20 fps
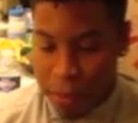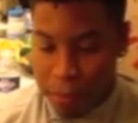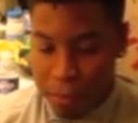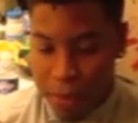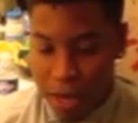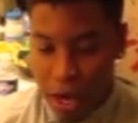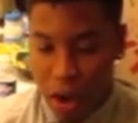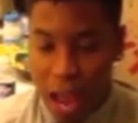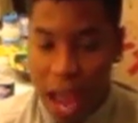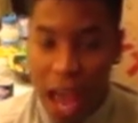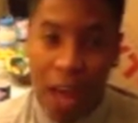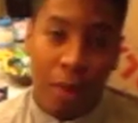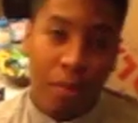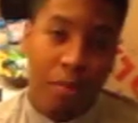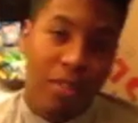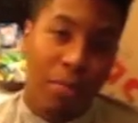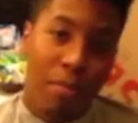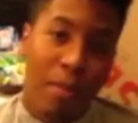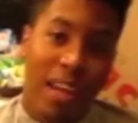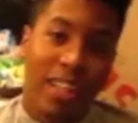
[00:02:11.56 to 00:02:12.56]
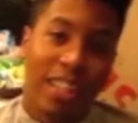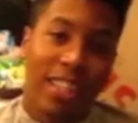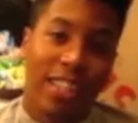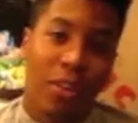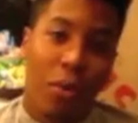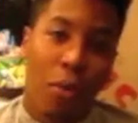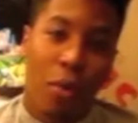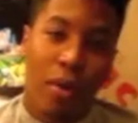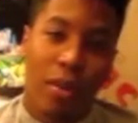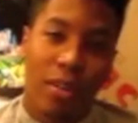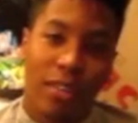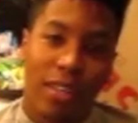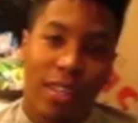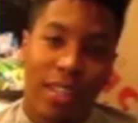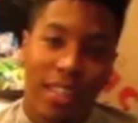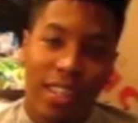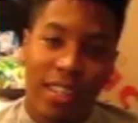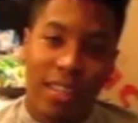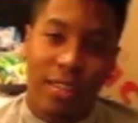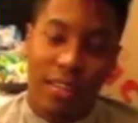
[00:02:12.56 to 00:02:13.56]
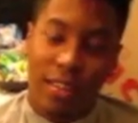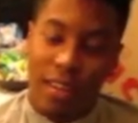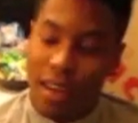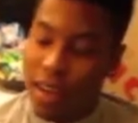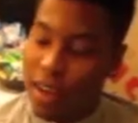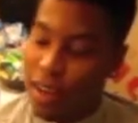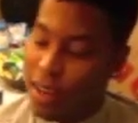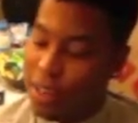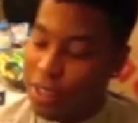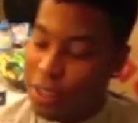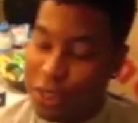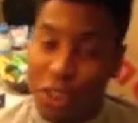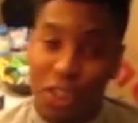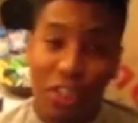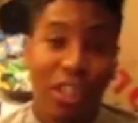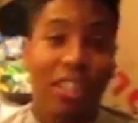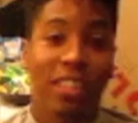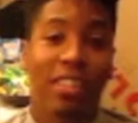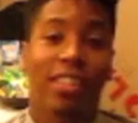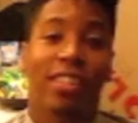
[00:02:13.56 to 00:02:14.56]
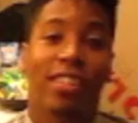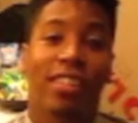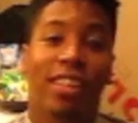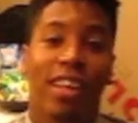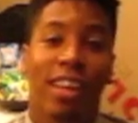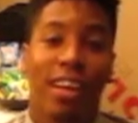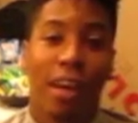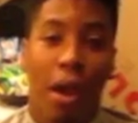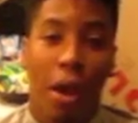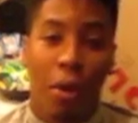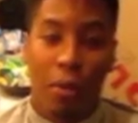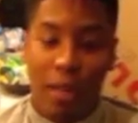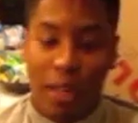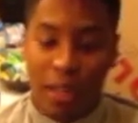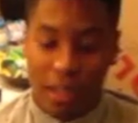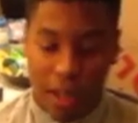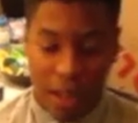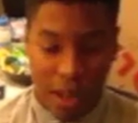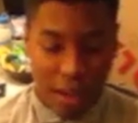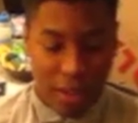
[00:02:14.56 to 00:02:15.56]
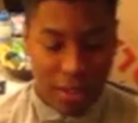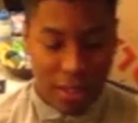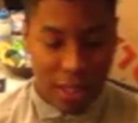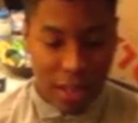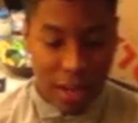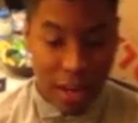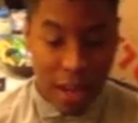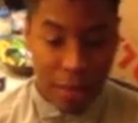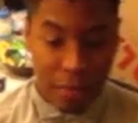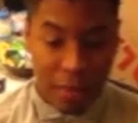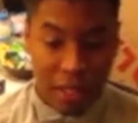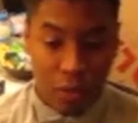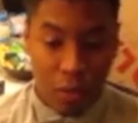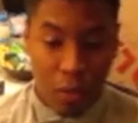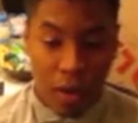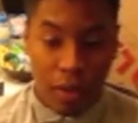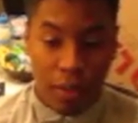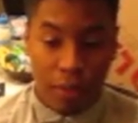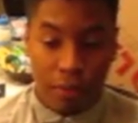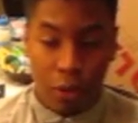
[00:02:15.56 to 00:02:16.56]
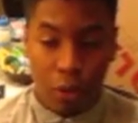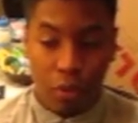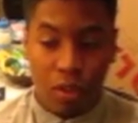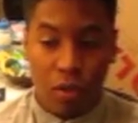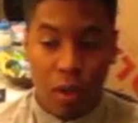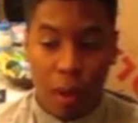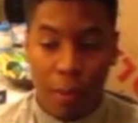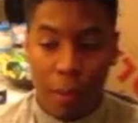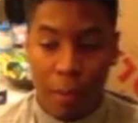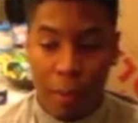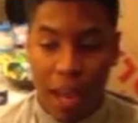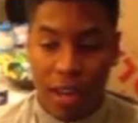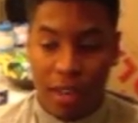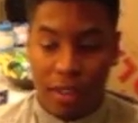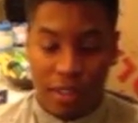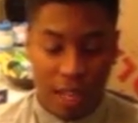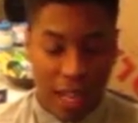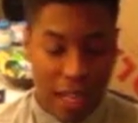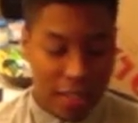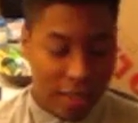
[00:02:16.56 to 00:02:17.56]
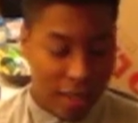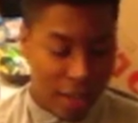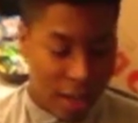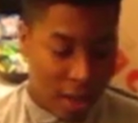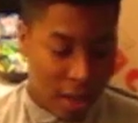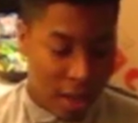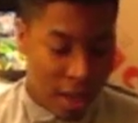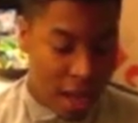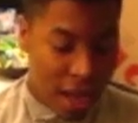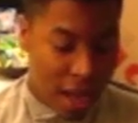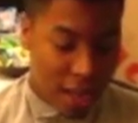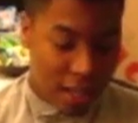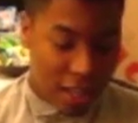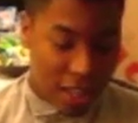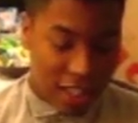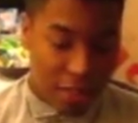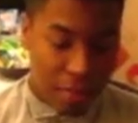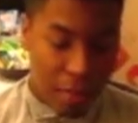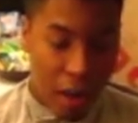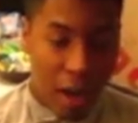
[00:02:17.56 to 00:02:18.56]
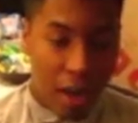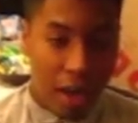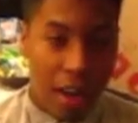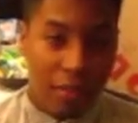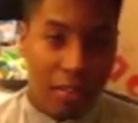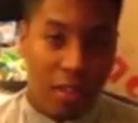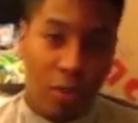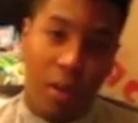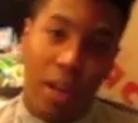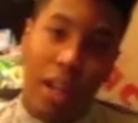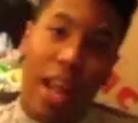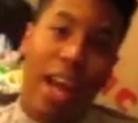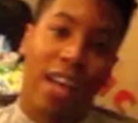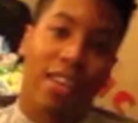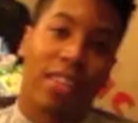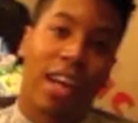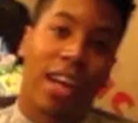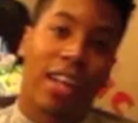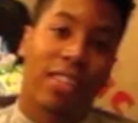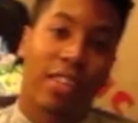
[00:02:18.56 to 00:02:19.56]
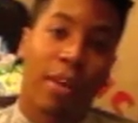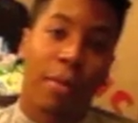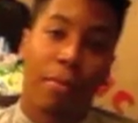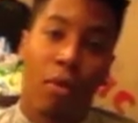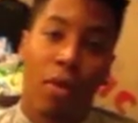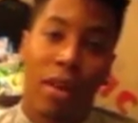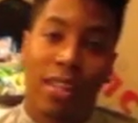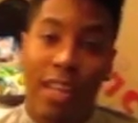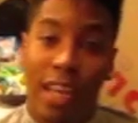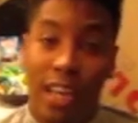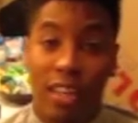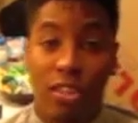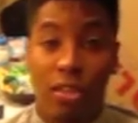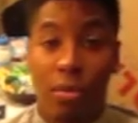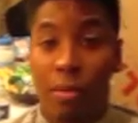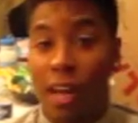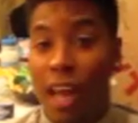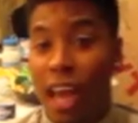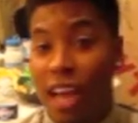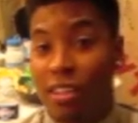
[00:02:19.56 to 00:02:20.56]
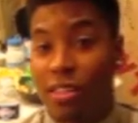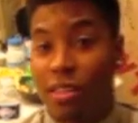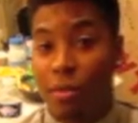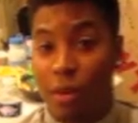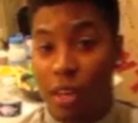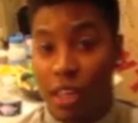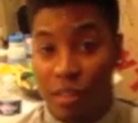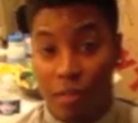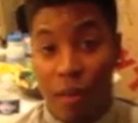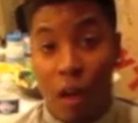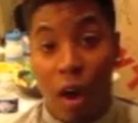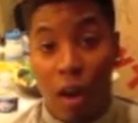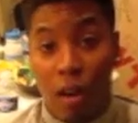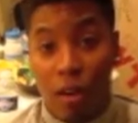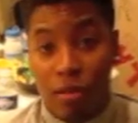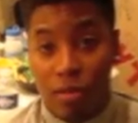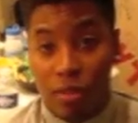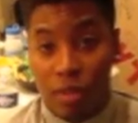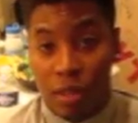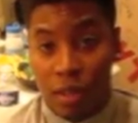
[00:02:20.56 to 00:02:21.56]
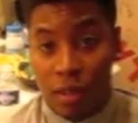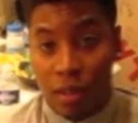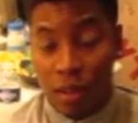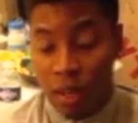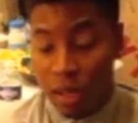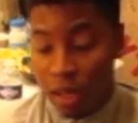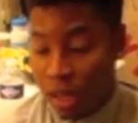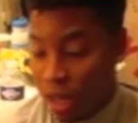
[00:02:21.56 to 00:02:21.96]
Mill Adams, made these horns, and he's a genius at what he does, and he's one of the few trumpet makers that's smart enough to realize that at some point the instrument has to evolve. You know,